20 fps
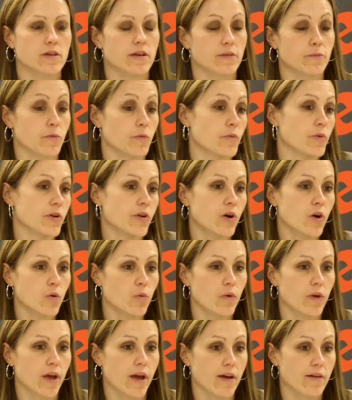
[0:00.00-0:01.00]
and when we
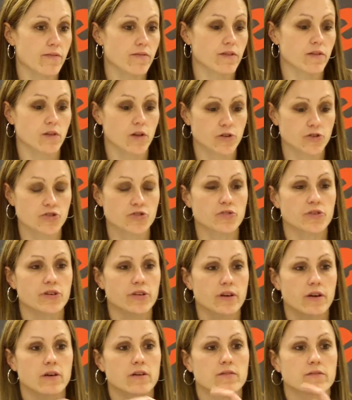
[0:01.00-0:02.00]
don't, we have the
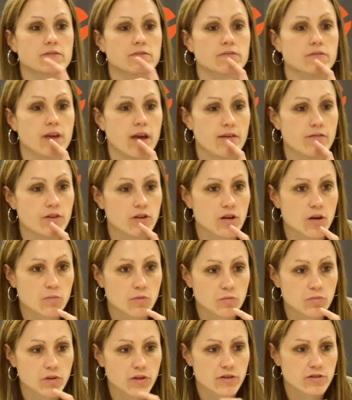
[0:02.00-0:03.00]
luxury of having a
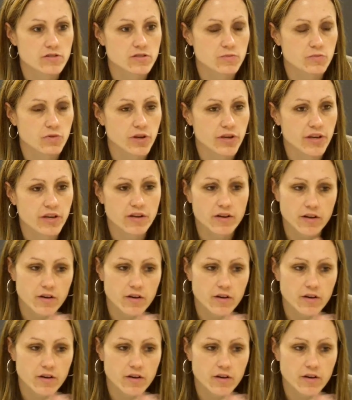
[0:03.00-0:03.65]
couple players to bring in.